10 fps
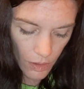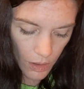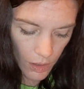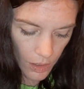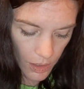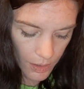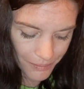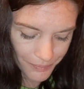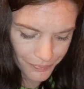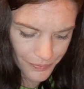
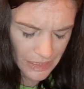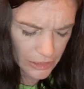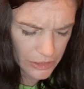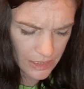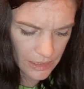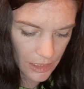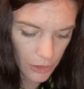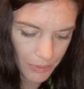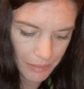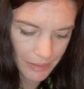It
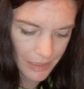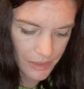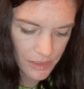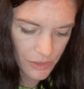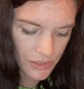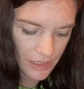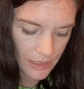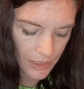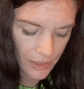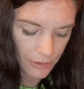could be because there's
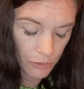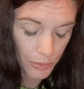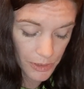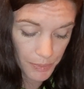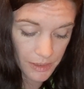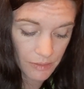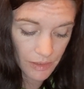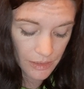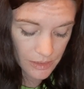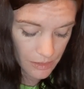like a new perspective
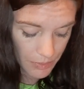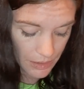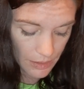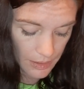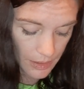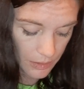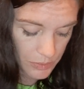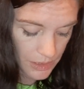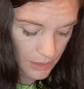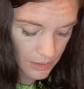that needs to be
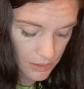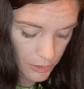obtained.